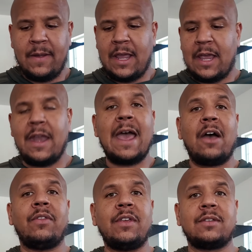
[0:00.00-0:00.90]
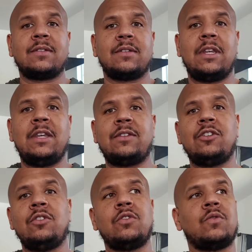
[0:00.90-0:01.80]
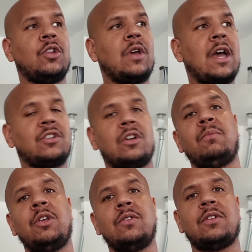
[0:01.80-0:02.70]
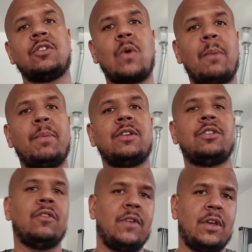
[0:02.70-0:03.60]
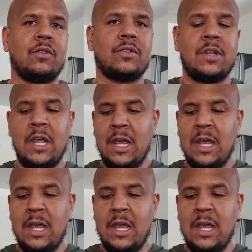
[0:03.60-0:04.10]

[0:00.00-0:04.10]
And now this ECU is what you guys are going to be using to swap into your vehicles.